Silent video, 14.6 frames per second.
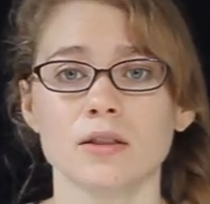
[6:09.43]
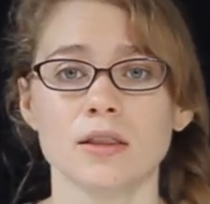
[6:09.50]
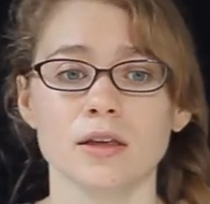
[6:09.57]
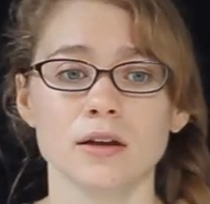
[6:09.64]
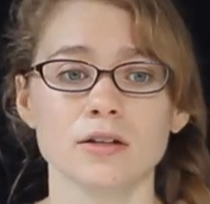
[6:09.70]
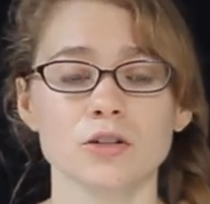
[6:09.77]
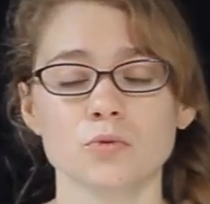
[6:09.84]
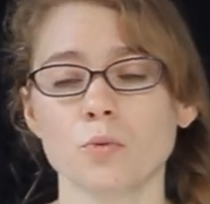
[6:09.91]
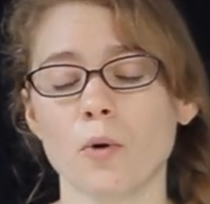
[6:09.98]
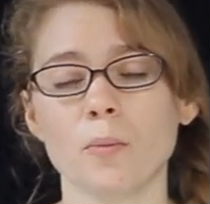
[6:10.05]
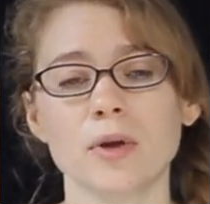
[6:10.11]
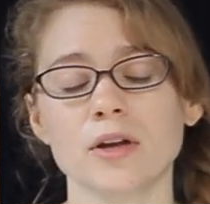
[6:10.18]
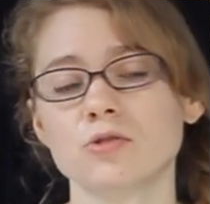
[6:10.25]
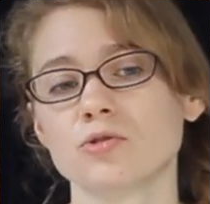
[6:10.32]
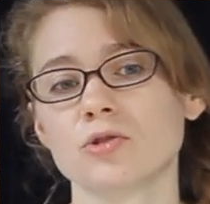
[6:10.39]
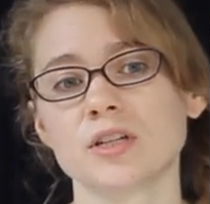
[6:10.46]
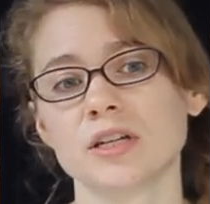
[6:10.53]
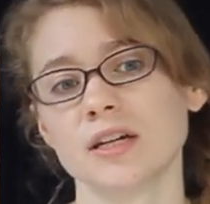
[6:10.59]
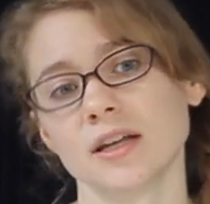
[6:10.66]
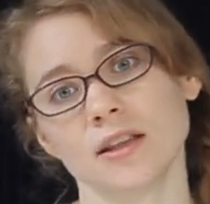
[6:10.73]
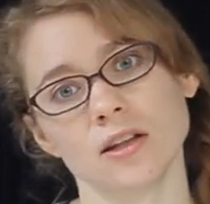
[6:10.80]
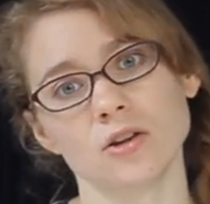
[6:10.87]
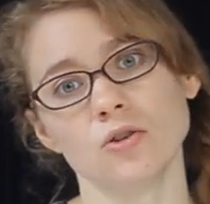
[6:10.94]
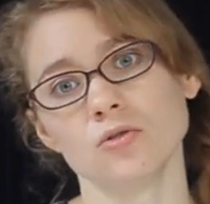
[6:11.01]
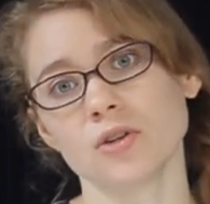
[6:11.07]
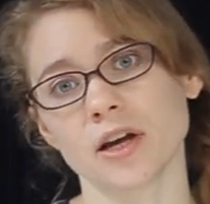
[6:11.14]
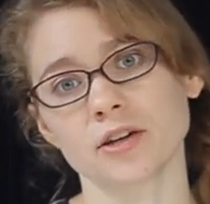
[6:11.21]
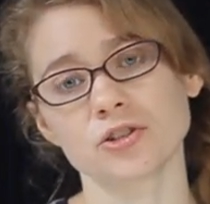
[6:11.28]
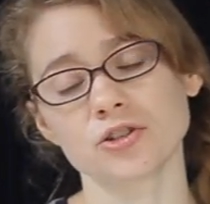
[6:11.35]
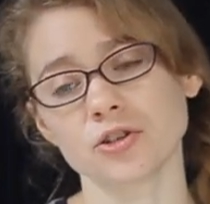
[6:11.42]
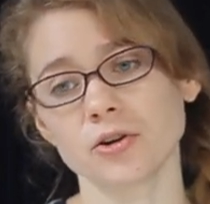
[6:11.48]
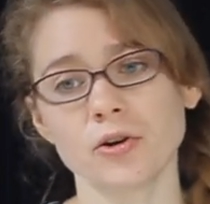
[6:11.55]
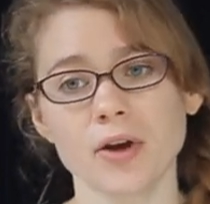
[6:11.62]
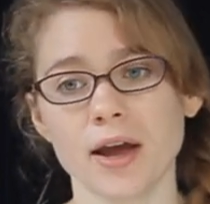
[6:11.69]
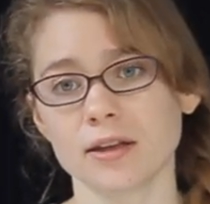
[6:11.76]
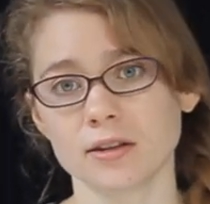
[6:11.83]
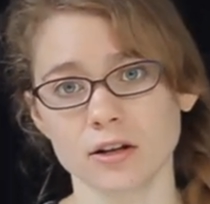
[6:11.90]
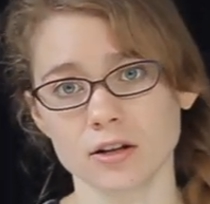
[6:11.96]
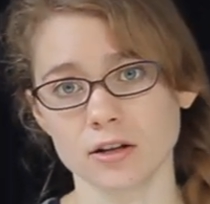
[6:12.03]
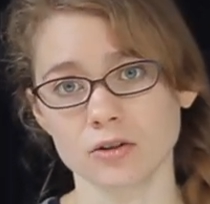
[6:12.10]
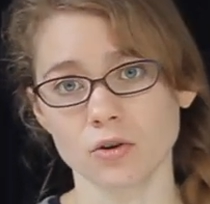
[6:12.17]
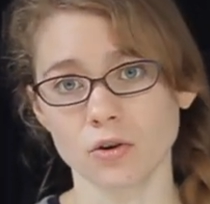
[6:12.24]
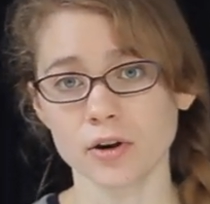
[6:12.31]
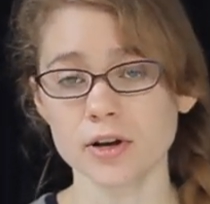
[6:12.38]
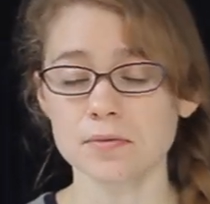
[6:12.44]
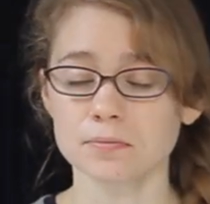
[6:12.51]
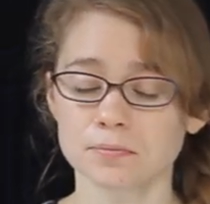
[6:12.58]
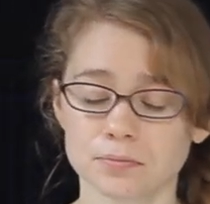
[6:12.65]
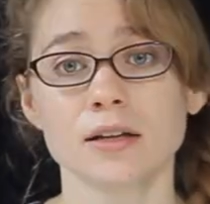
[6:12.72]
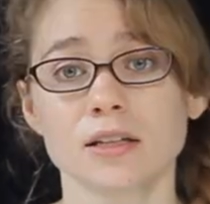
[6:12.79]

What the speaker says: They just won't be interested in the new texture and they'll ignore it.